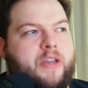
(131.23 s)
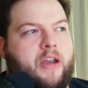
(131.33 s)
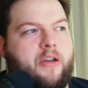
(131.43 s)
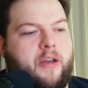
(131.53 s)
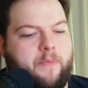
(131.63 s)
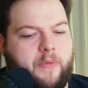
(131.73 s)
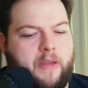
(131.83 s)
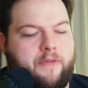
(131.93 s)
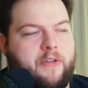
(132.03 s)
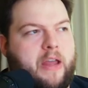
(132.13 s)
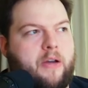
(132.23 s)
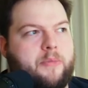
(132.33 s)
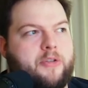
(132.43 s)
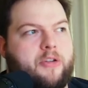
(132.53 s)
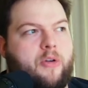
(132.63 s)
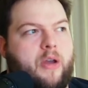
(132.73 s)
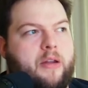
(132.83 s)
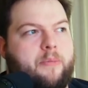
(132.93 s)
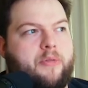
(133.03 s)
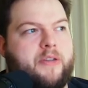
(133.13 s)
area. And for now, I'm just going to go ahead
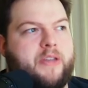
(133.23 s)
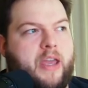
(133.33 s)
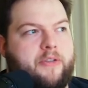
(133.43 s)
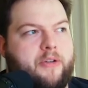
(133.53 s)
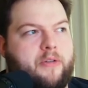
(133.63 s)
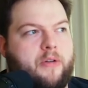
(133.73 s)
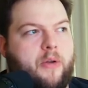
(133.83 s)
and press enter.